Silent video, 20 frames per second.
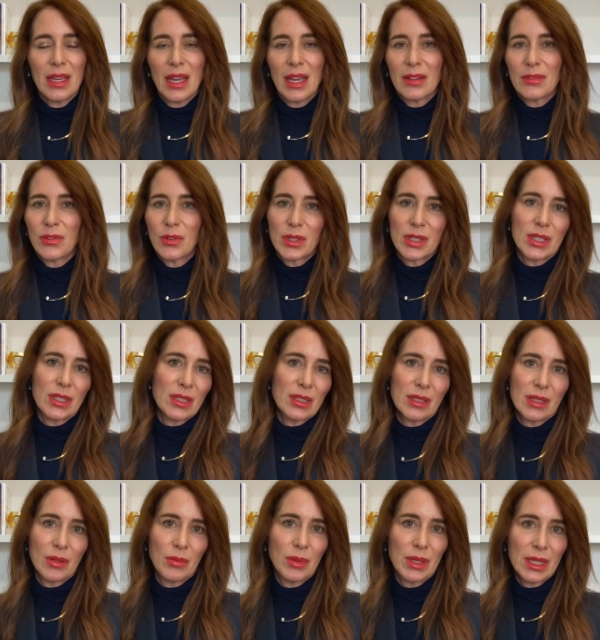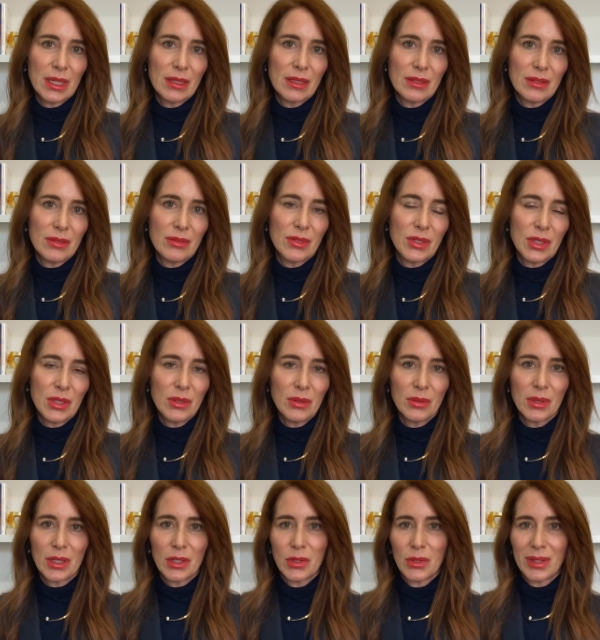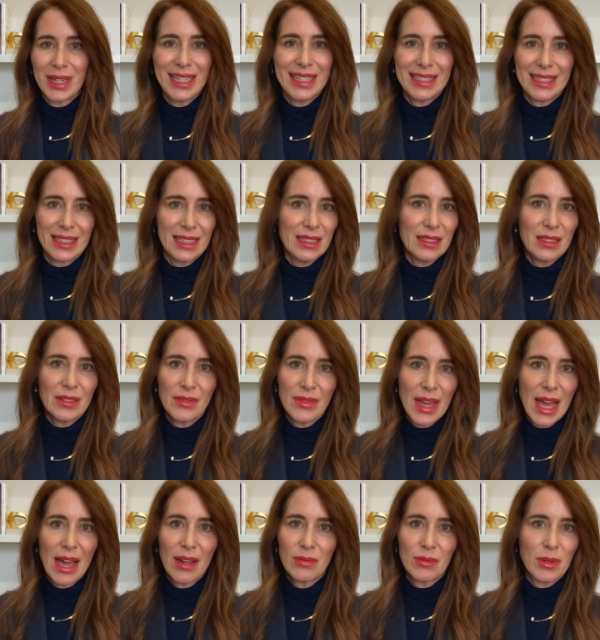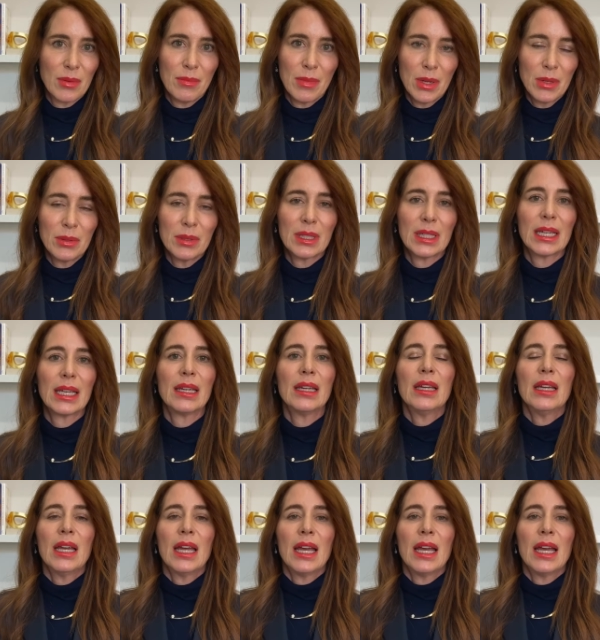And fortunately, we can do a great deal of that remotely.